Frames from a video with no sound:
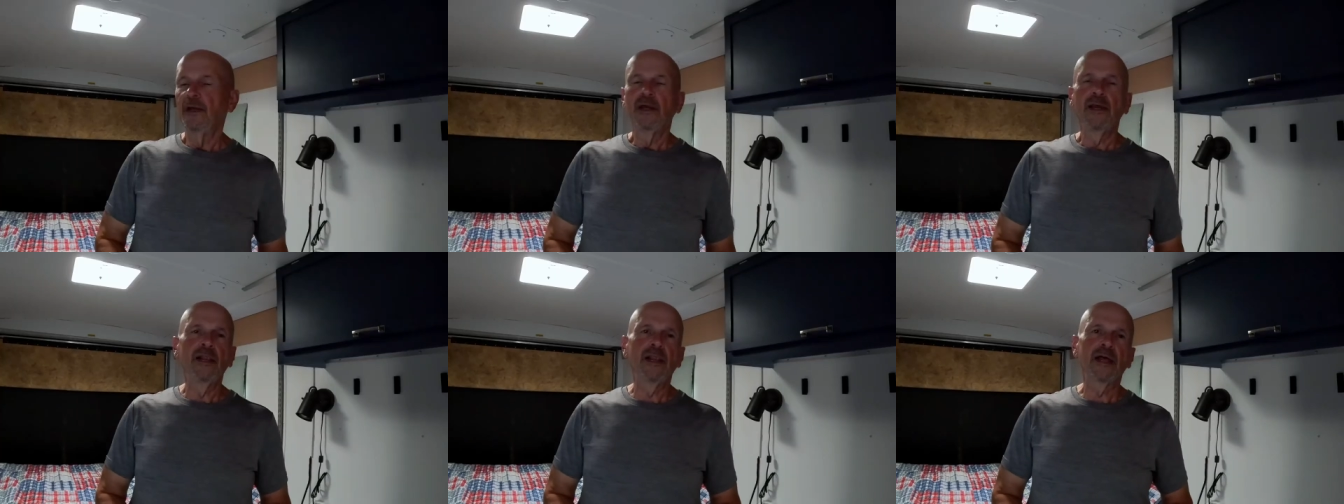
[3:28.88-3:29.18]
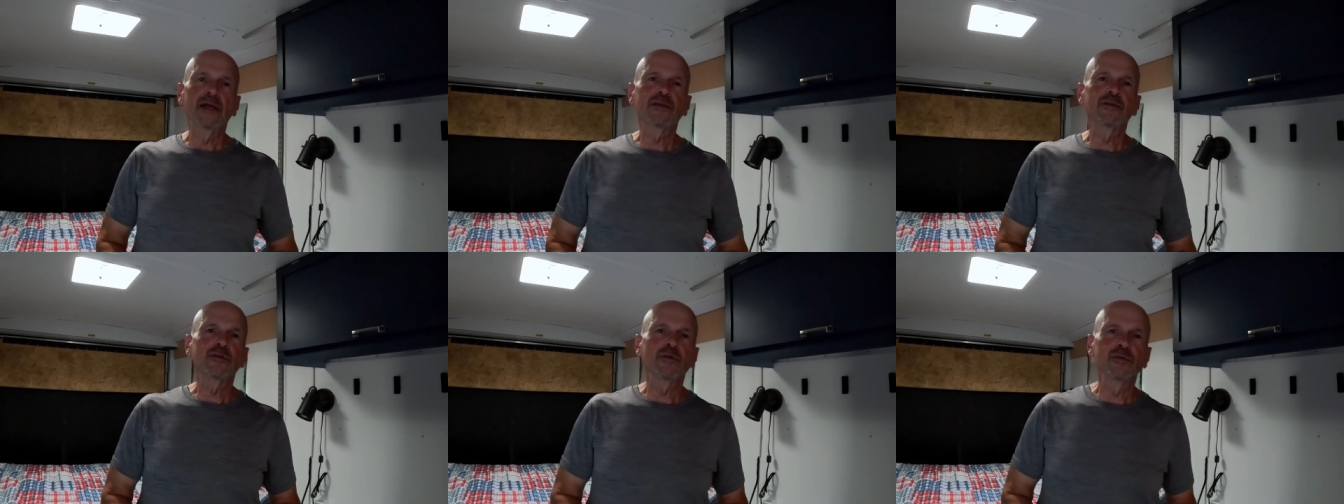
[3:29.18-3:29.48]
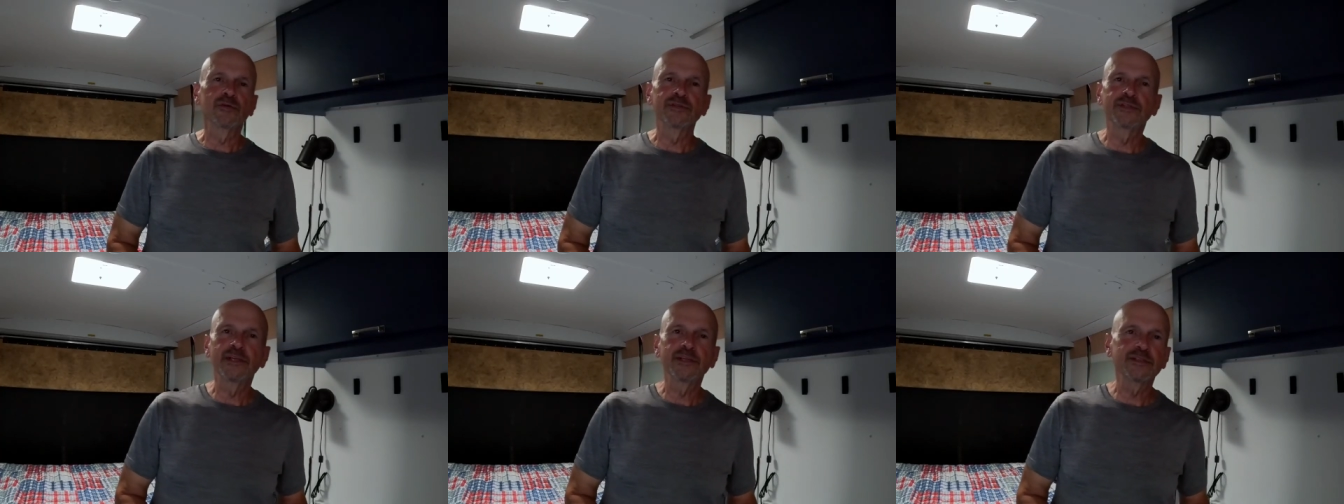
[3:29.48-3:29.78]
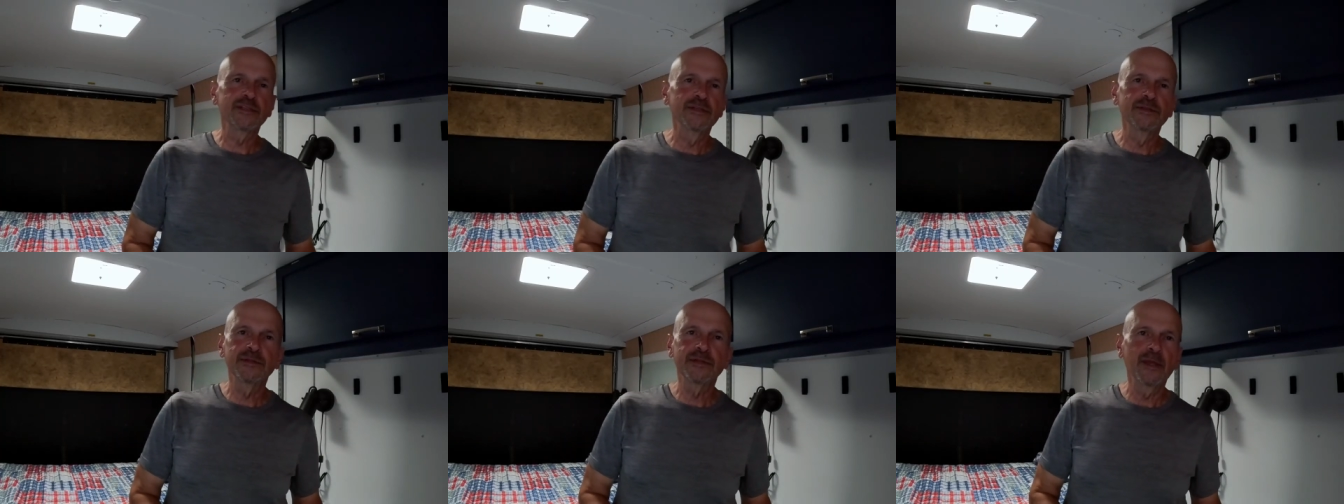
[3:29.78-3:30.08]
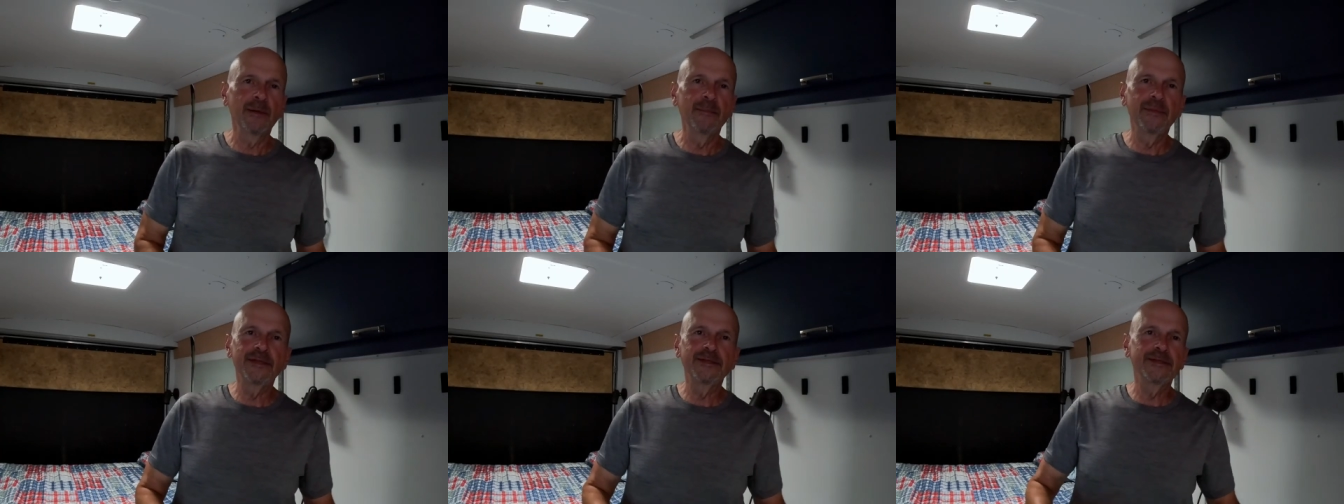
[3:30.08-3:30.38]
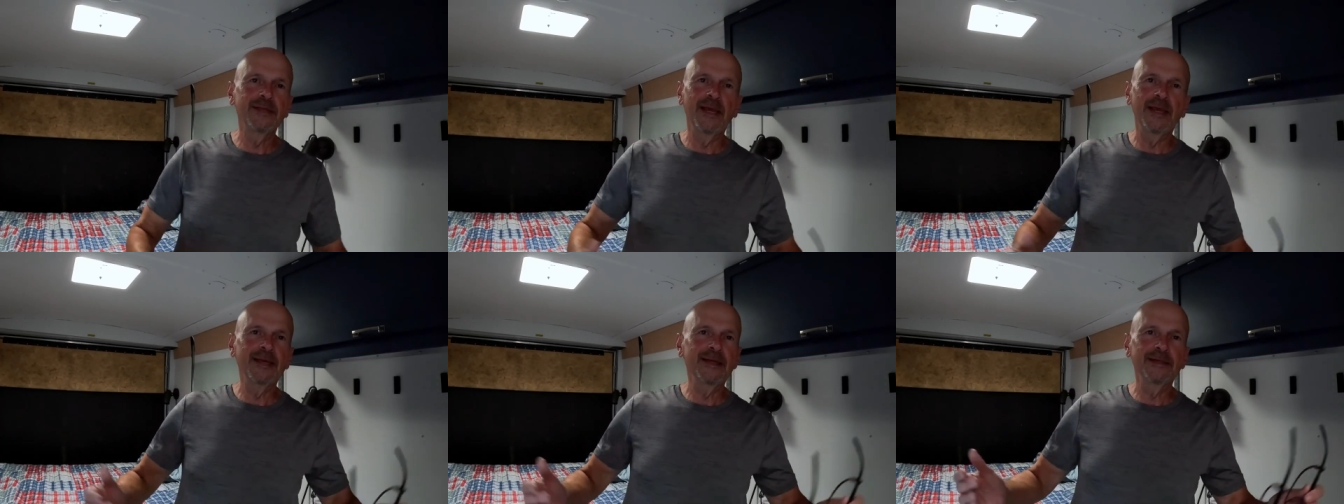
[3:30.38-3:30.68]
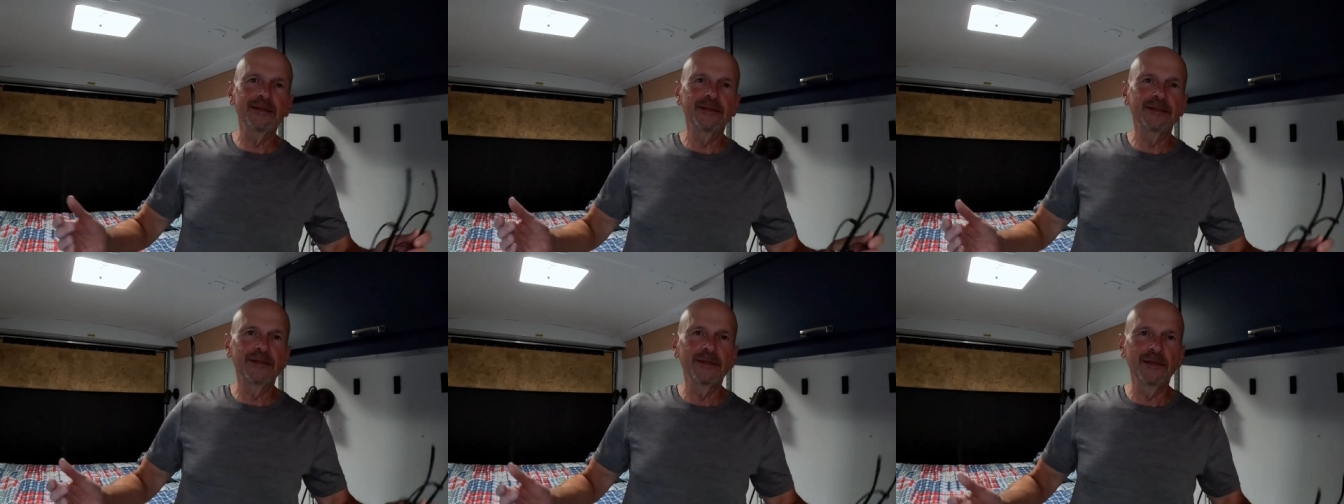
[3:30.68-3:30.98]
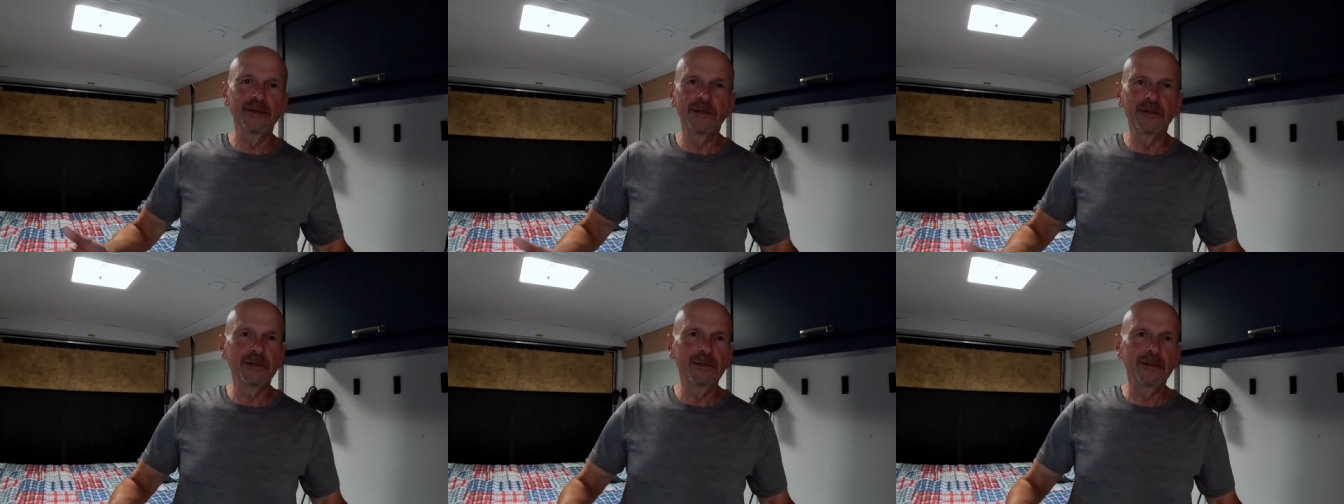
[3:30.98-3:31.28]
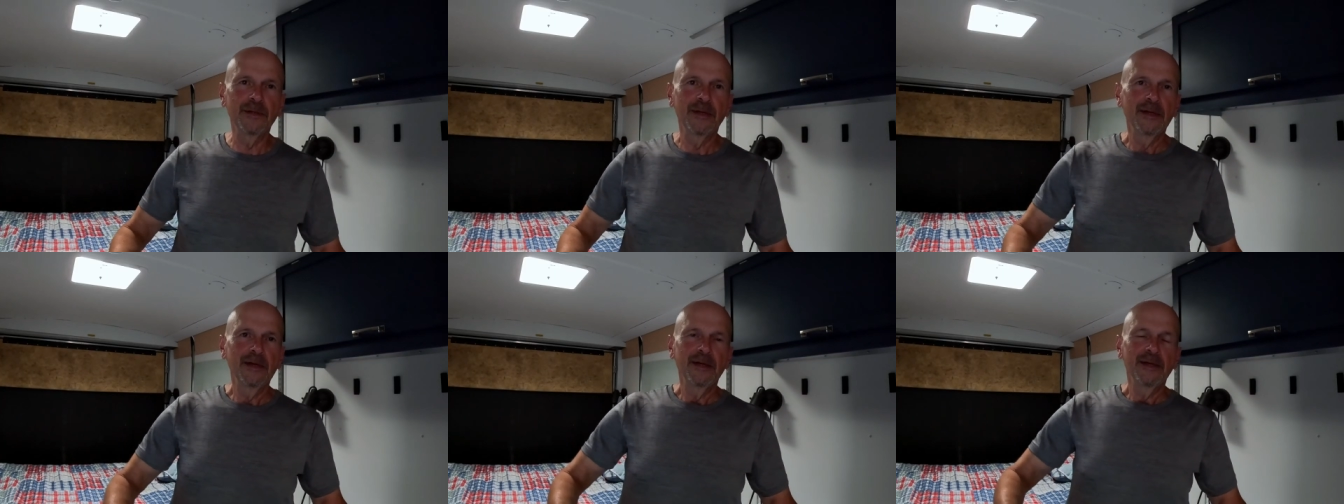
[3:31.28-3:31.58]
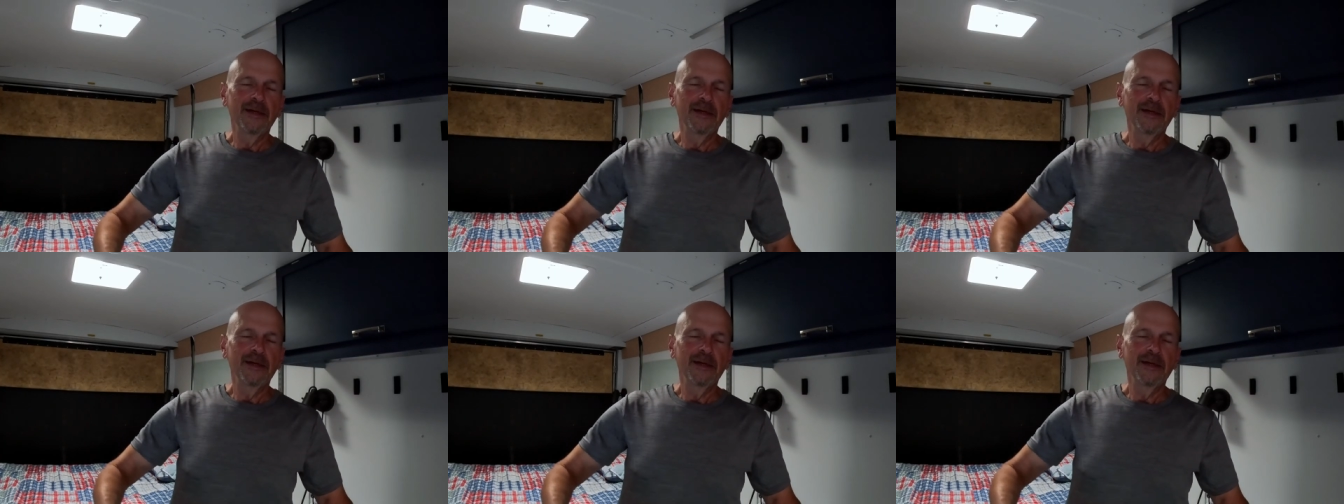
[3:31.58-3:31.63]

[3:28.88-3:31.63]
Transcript: Electrical systems can be taken to